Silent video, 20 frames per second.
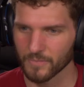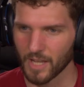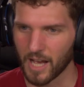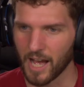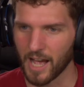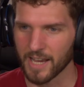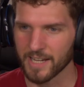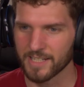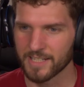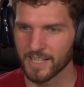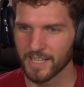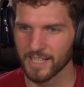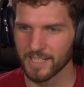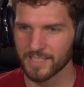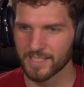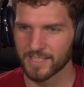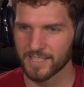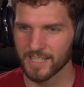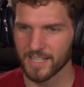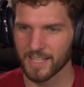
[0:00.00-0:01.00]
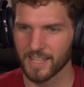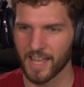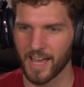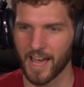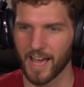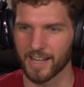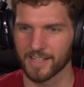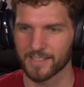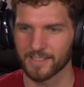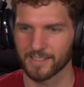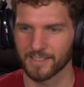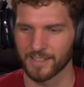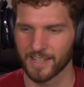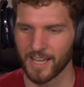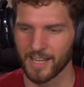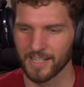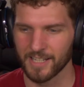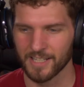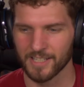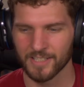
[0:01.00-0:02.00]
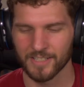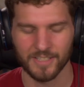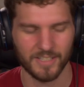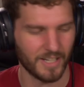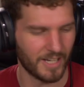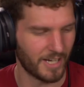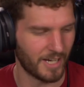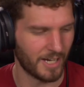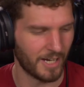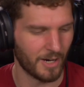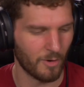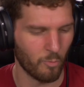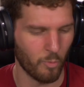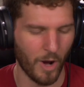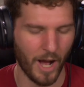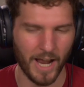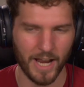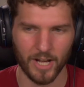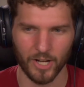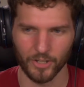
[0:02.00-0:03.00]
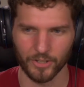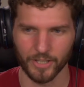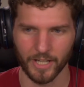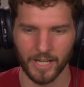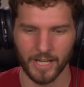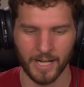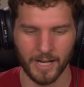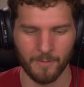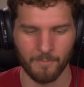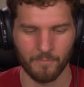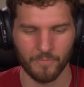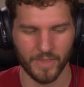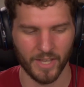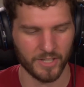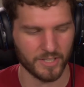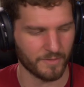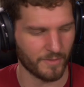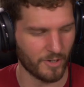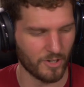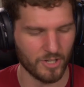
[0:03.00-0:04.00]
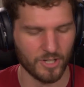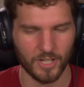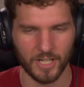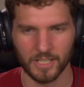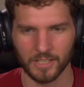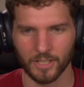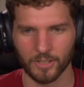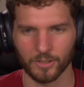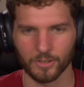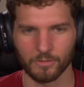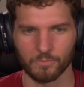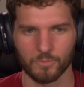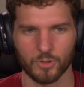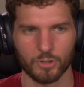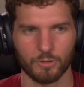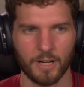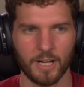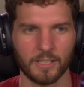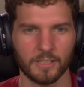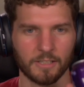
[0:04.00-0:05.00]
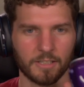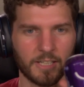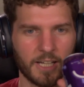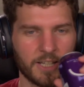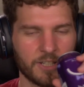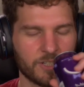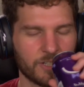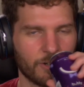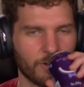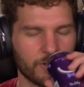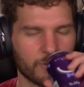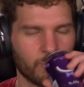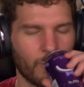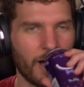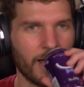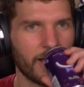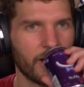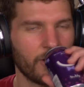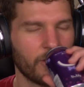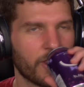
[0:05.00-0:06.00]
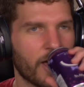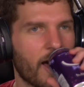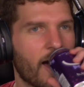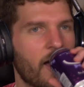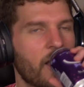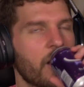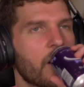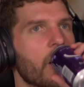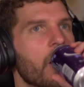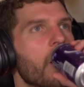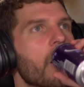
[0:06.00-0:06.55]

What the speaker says: I did see that. That is wild. That was a very good little trailer. And so it was wild that